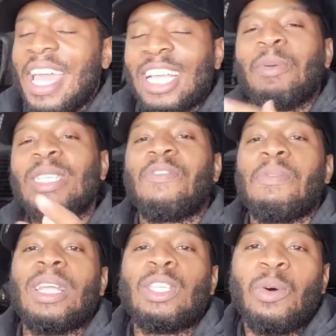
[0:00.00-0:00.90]
Especially if
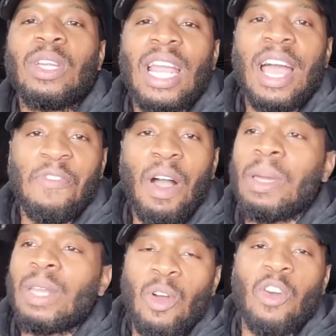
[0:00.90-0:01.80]
I'm not doing it. If
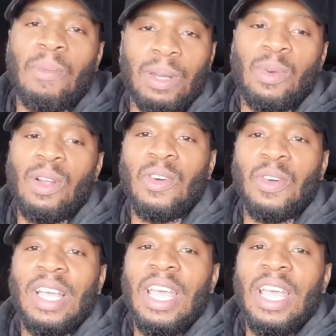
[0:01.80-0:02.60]
I'm in the wrong, I'm in the wrong.